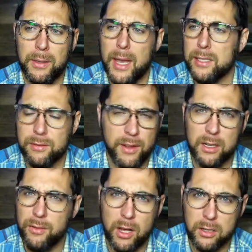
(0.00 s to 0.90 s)
yes, the
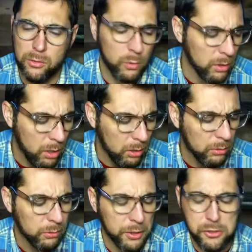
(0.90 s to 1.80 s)
founding fathers weren't
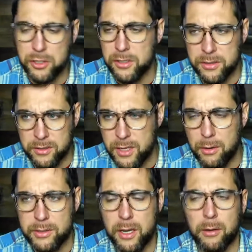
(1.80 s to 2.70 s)
all Christians, et
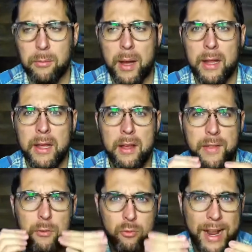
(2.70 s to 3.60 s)
cetera, but
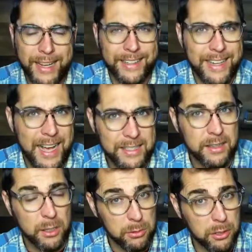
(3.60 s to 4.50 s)
they
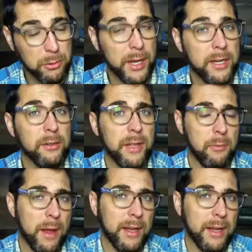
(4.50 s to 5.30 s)
recognized that there was a creator. They